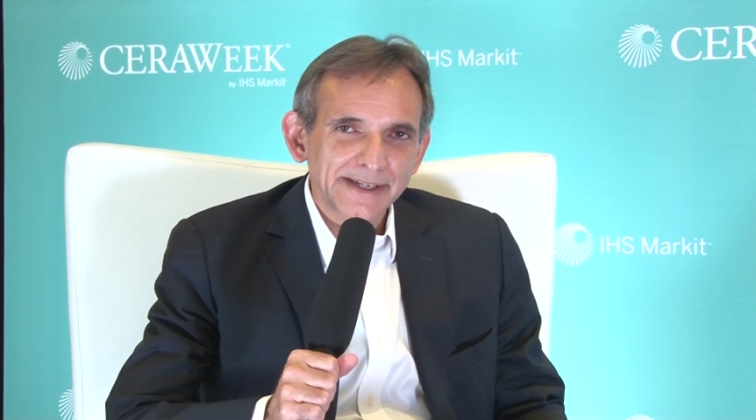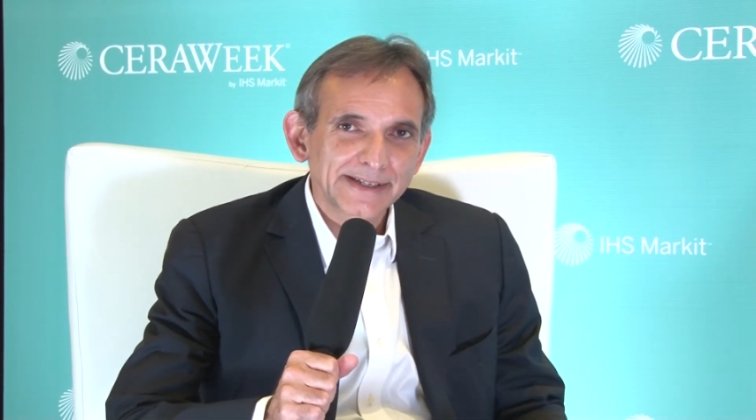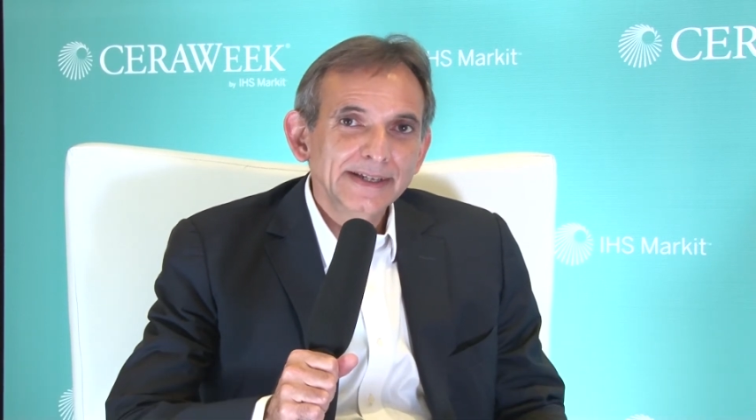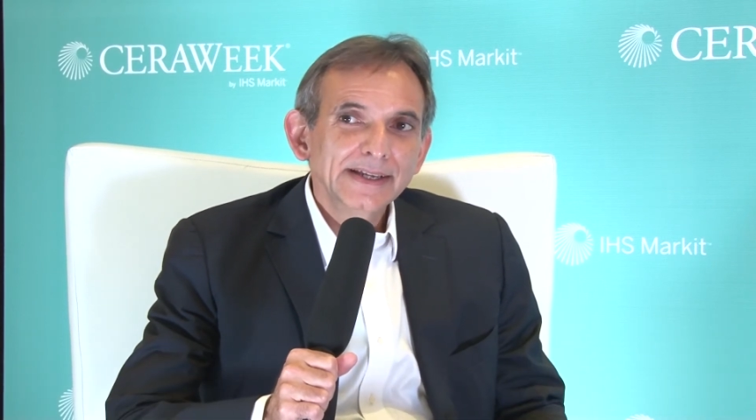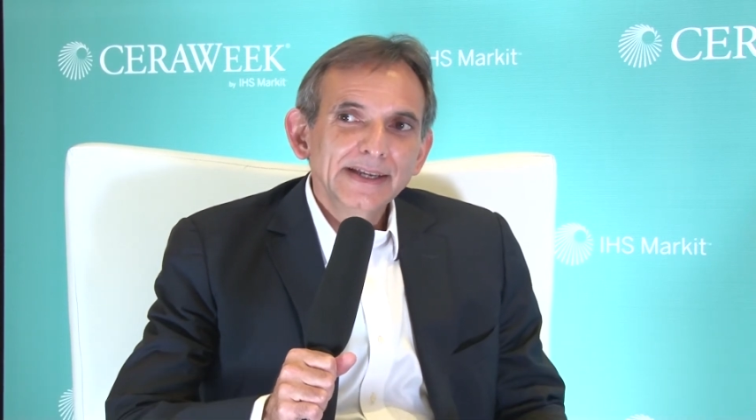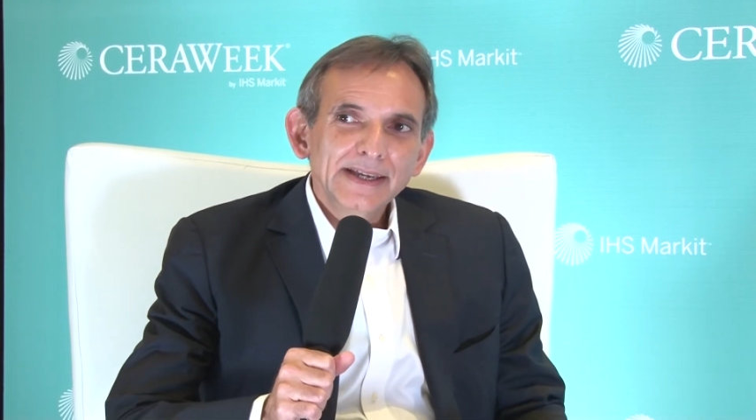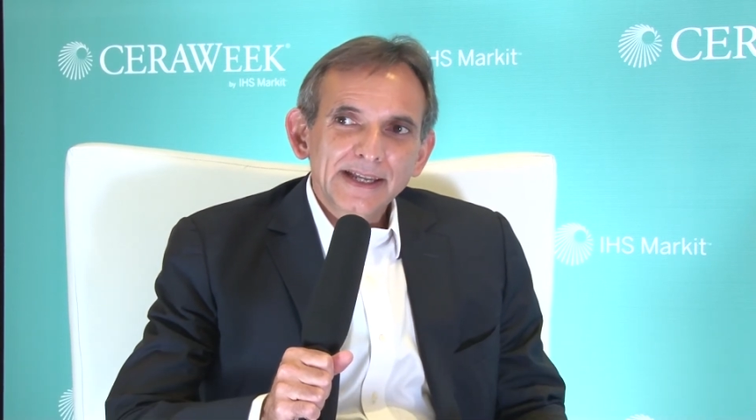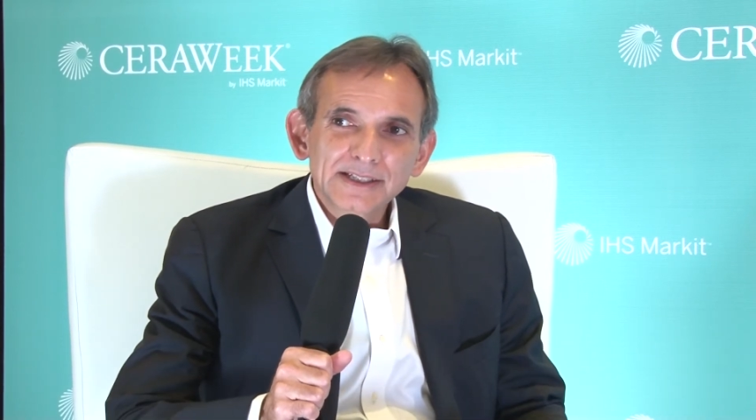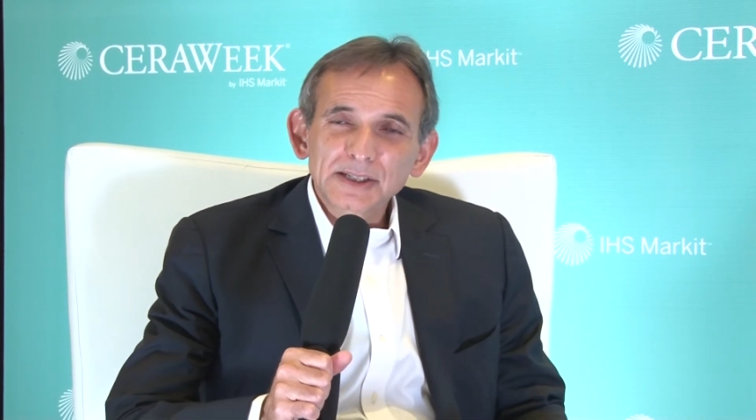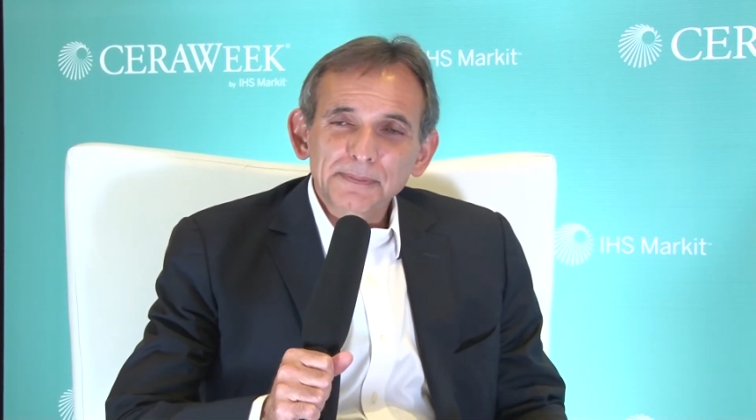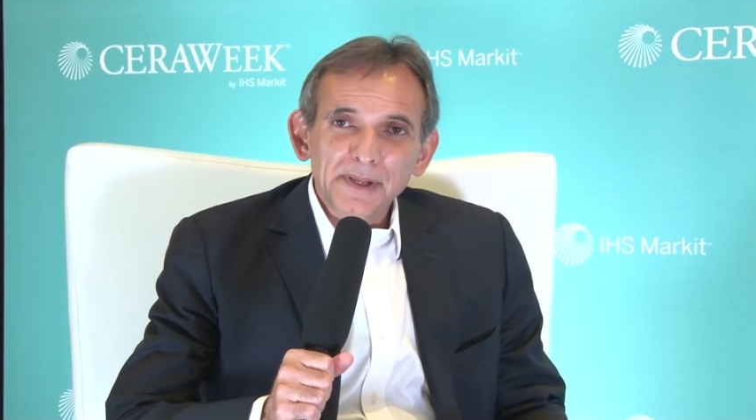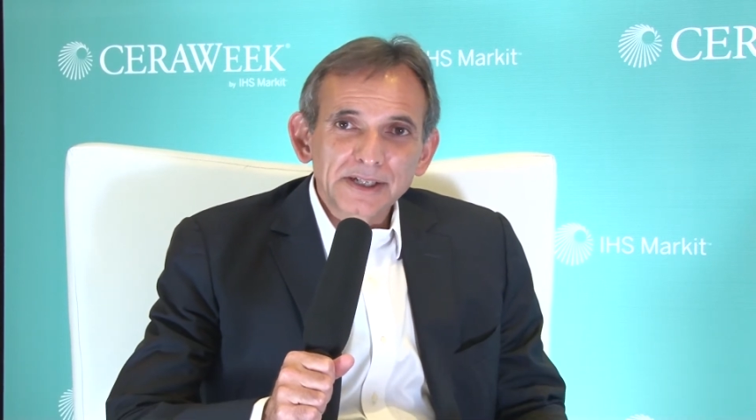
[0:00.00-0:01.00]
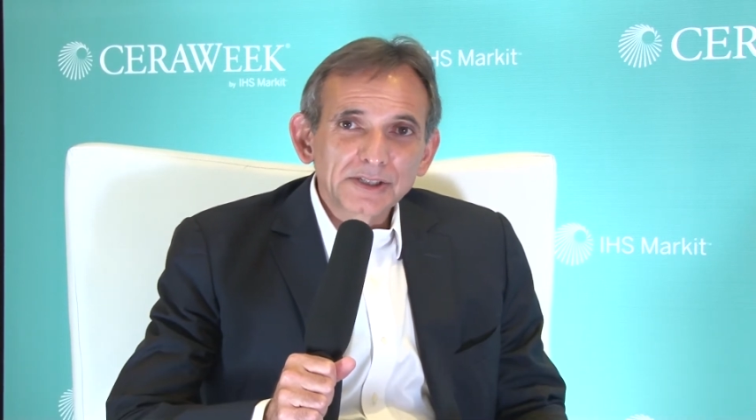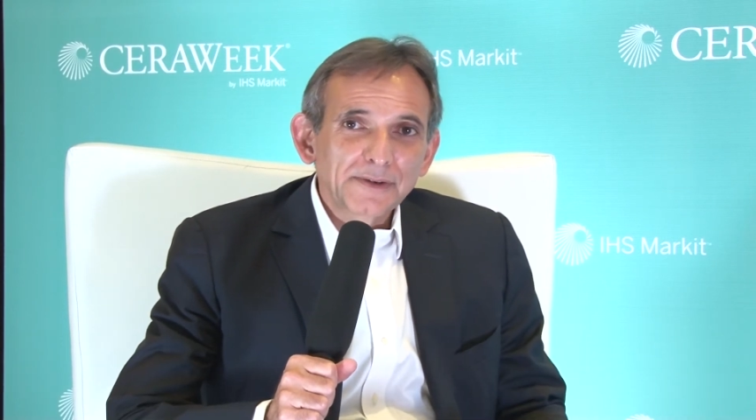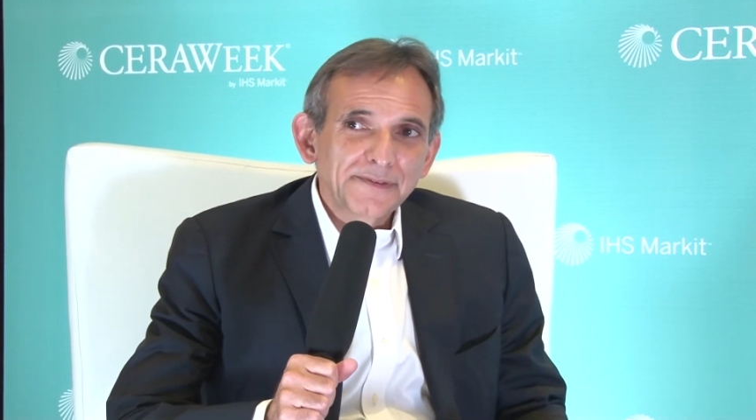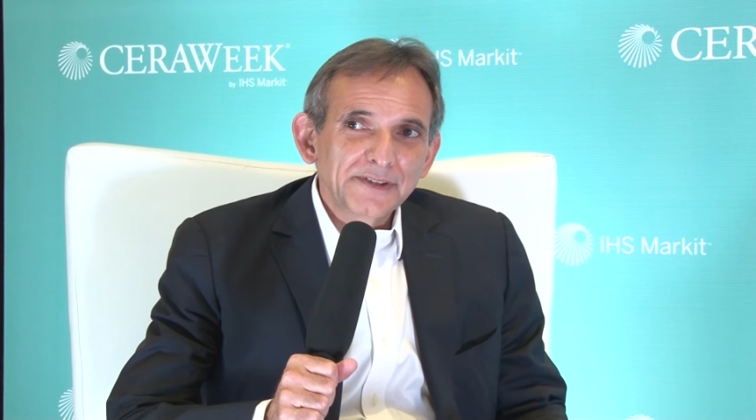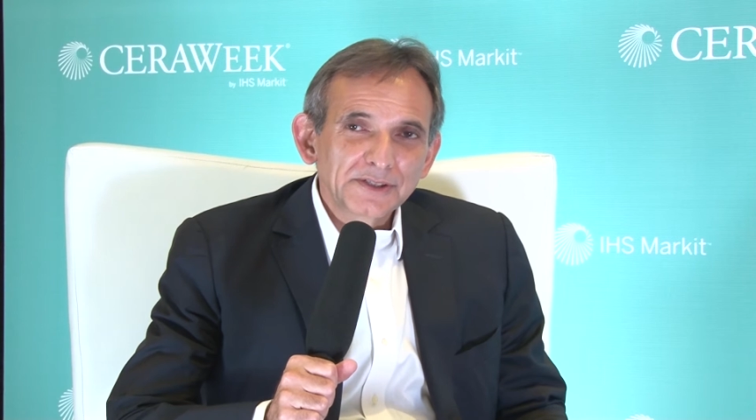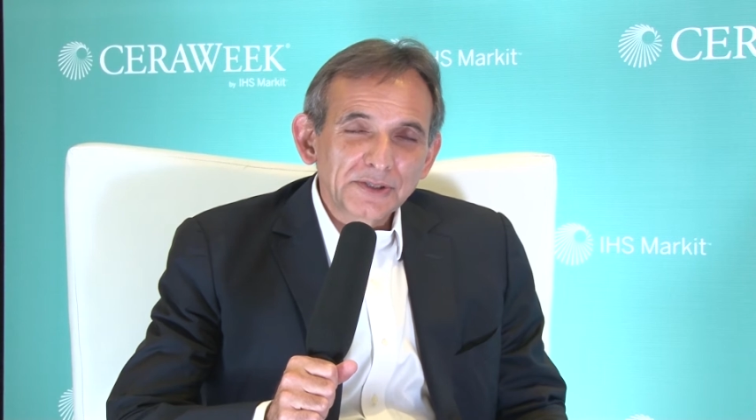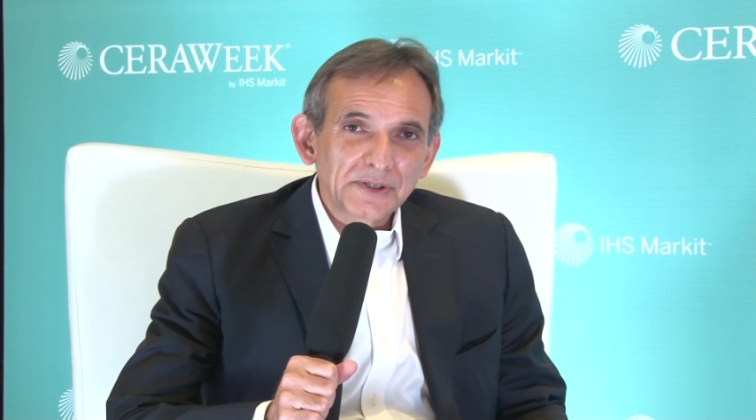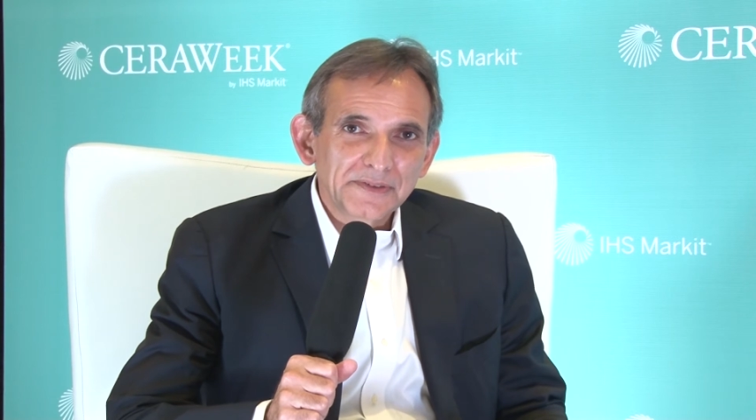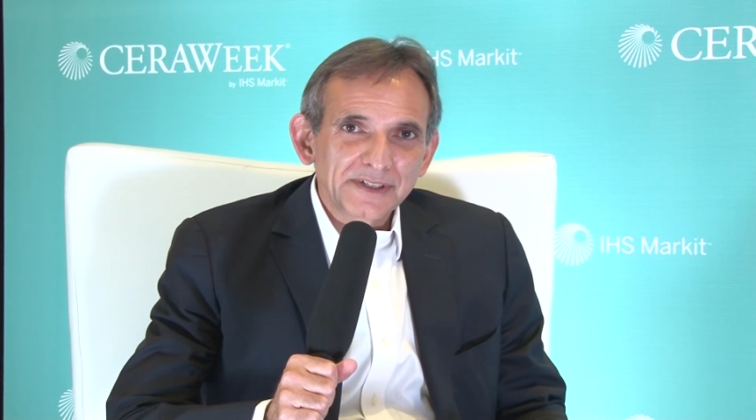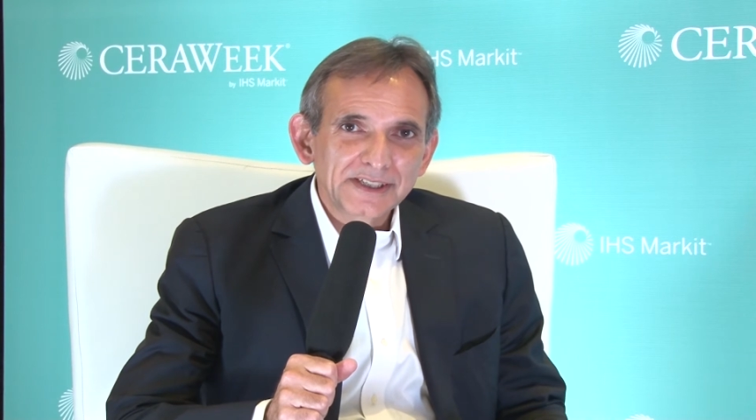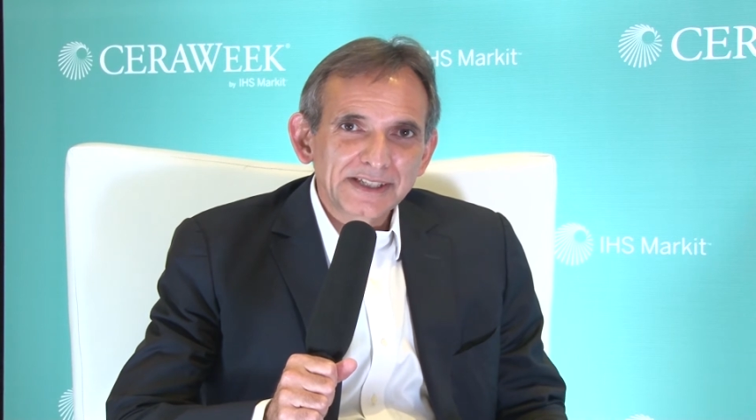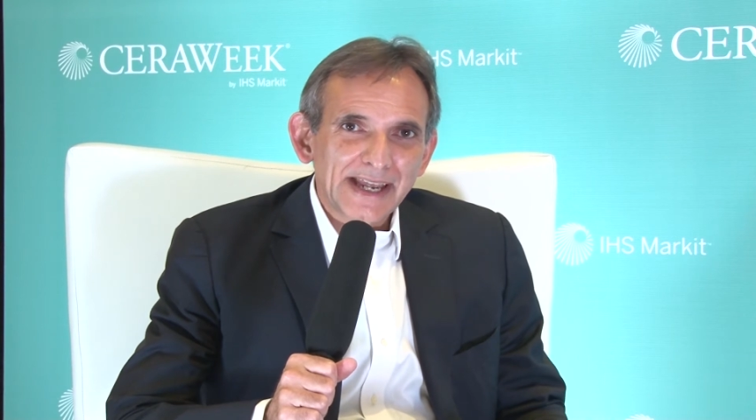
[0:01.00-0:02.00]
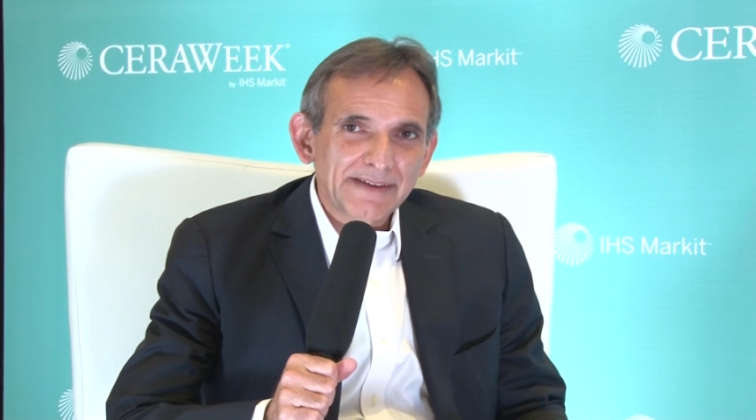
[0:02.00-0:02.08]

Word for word: and it's a pleasure for the two of us to